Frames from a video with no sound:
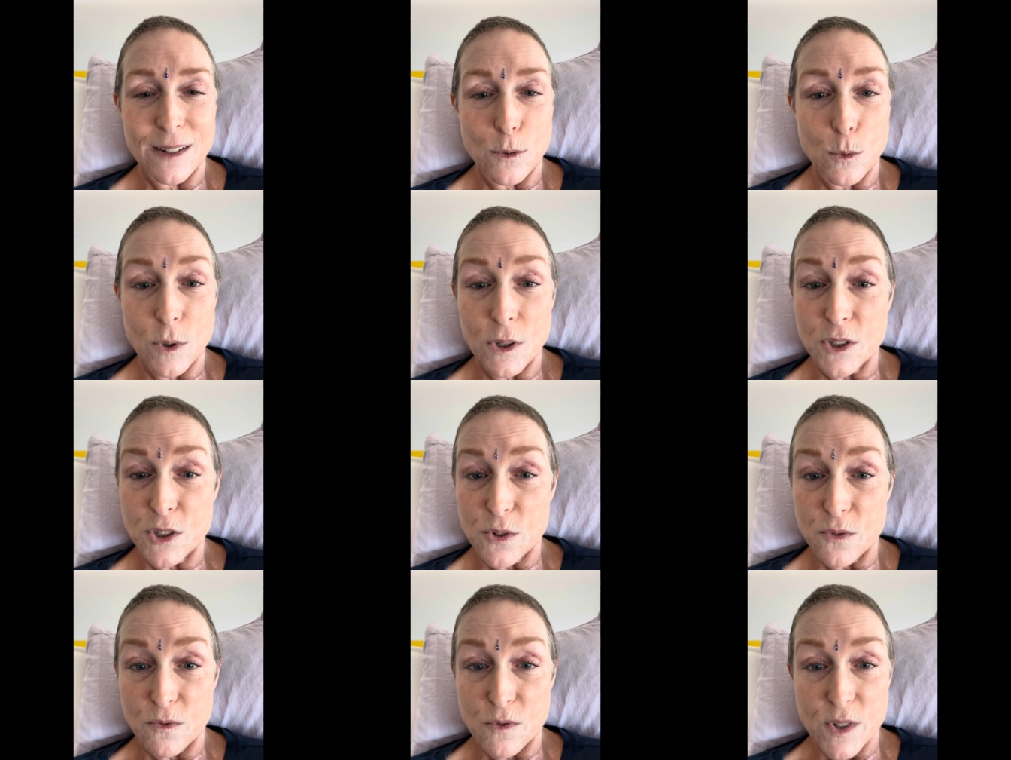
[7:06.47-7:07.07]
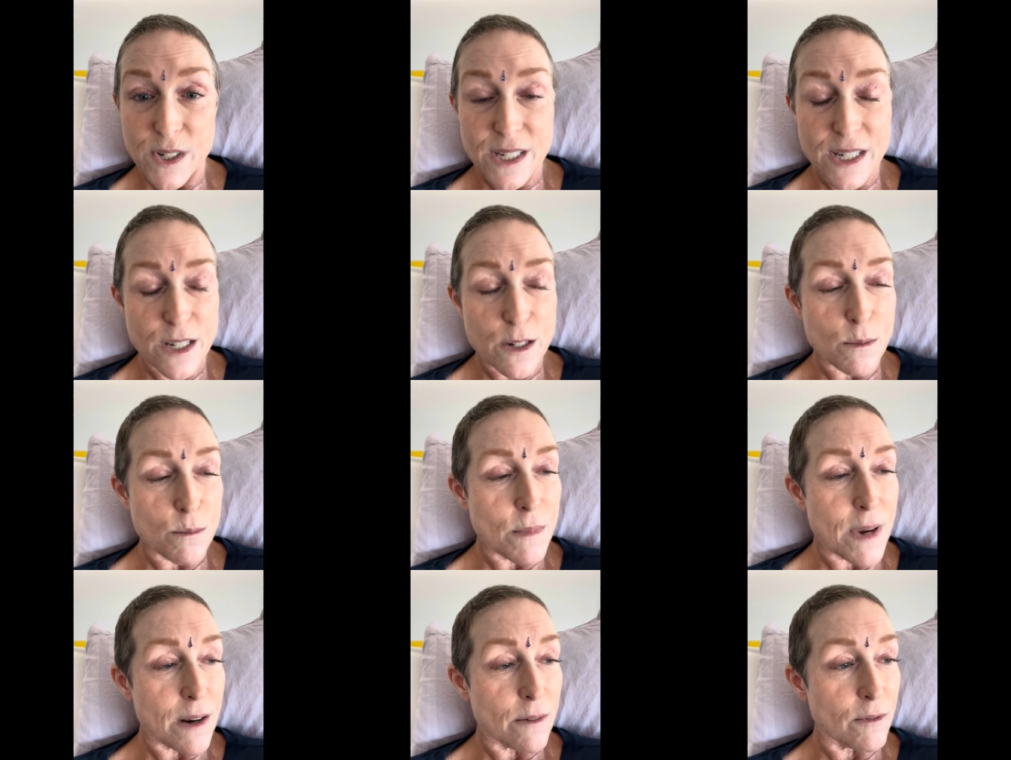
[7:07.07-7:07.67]
words of
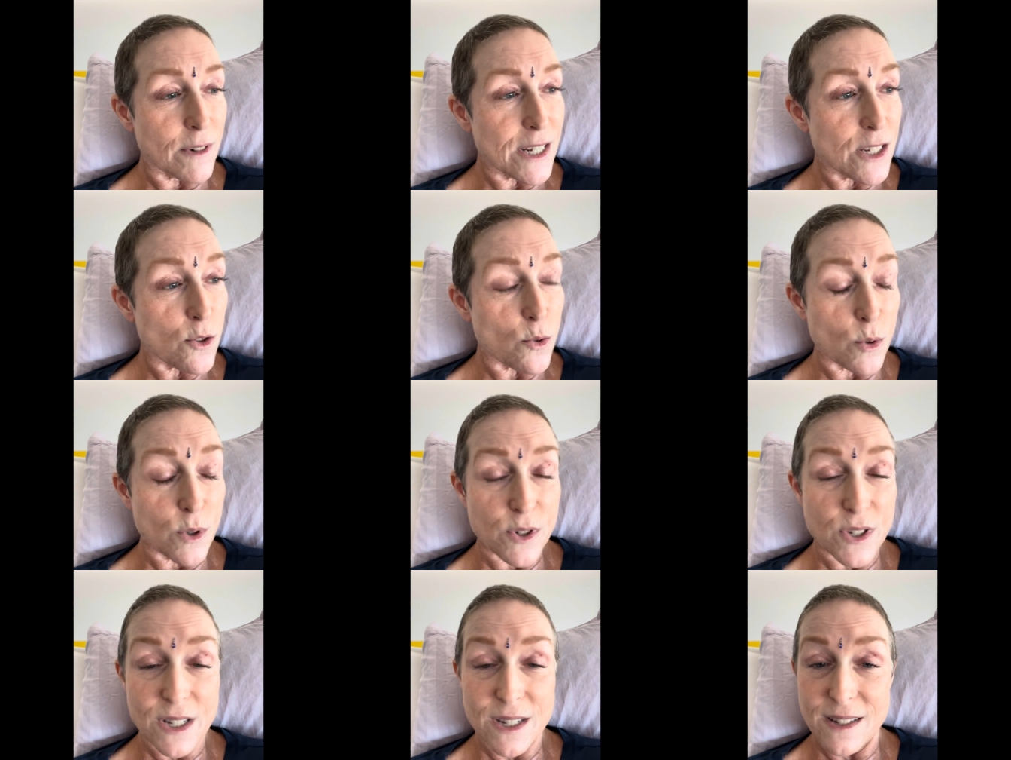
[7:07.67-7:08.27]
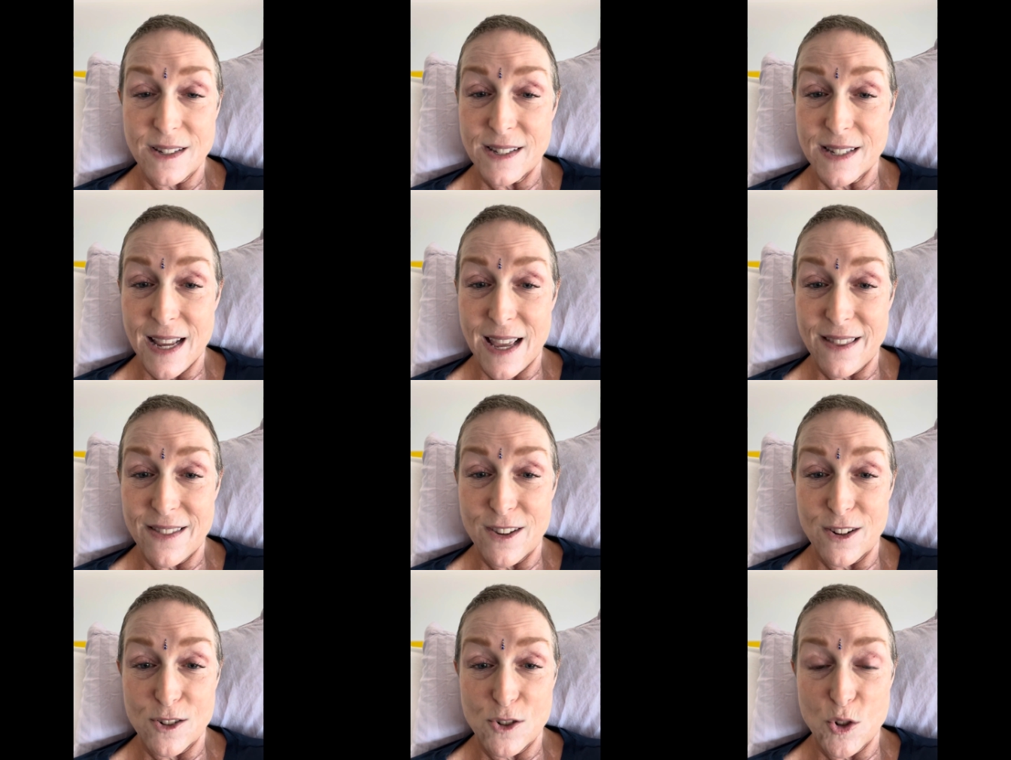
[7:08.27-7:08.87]
wisdom and resources
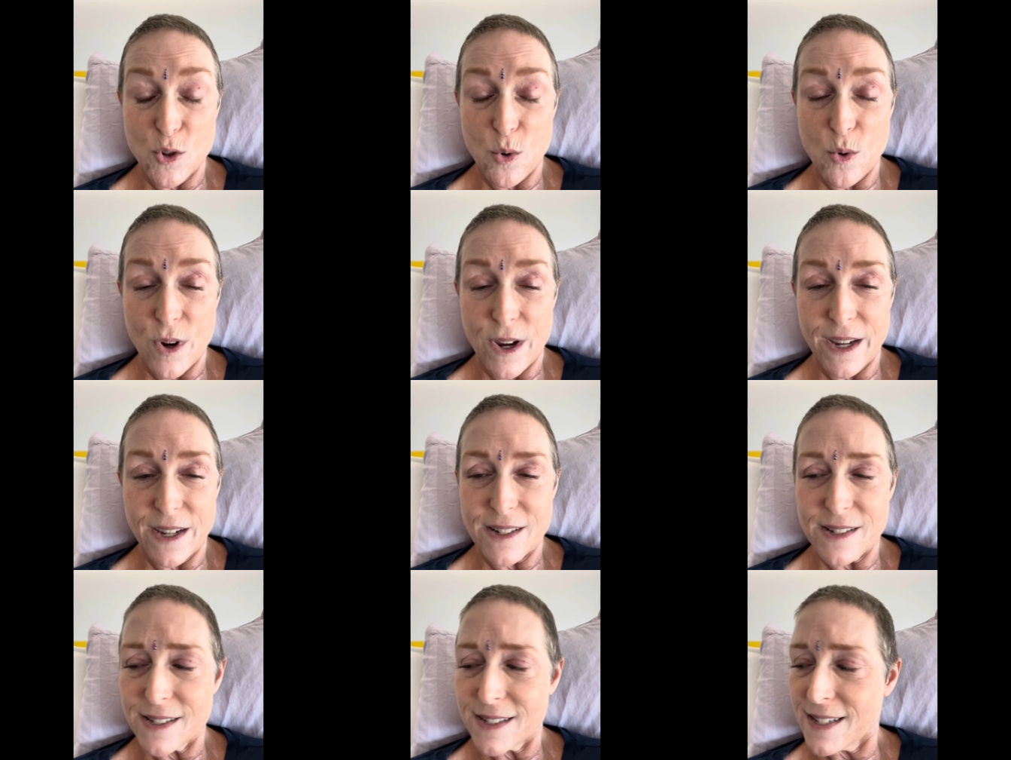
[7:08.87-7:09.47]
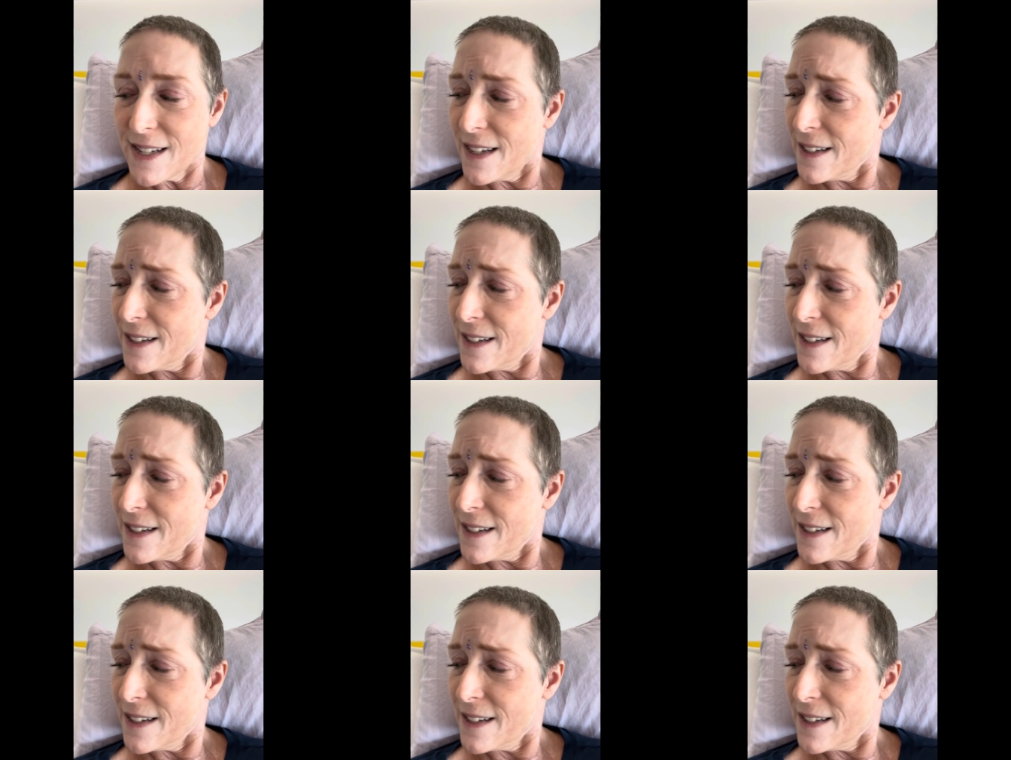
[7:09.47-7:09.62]
and their joys.